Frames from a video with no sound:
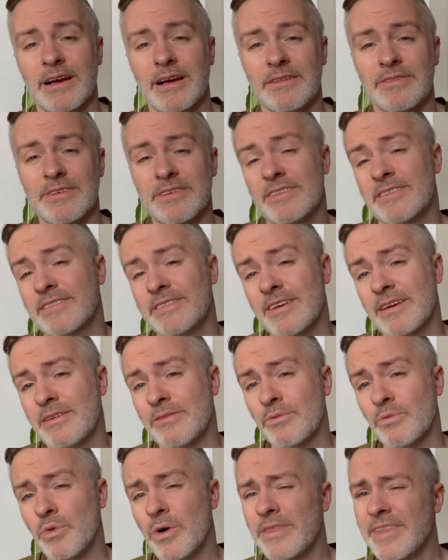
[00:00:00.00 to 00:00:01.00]
This is
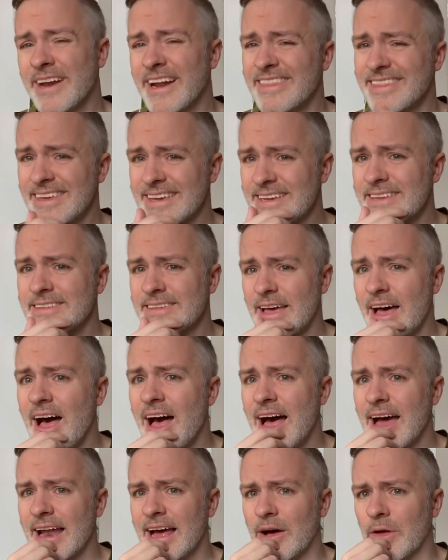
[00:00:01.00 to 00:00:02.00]
one that I think is
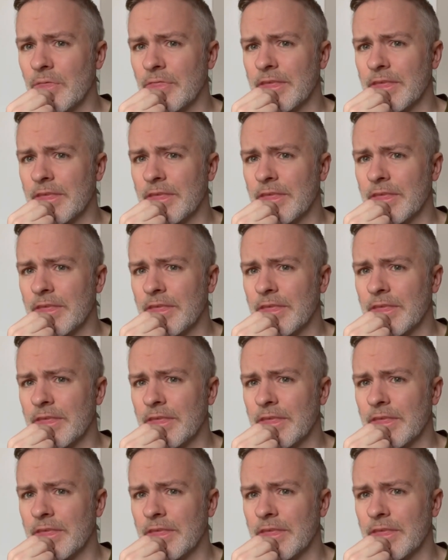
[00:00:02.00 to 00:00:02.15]
hot out